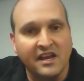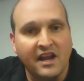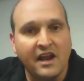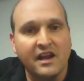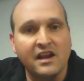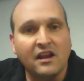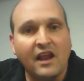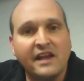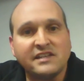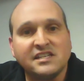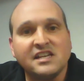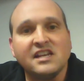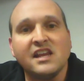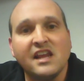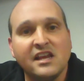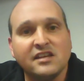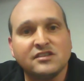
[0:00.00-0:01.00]
Eddie
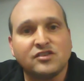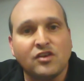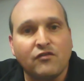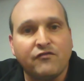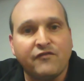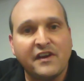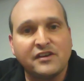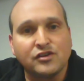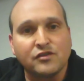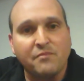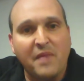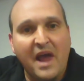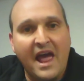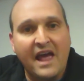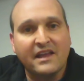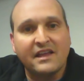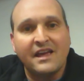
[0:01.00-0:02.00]
Lacy is their featured
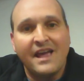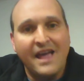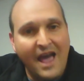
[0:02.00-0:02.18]
back.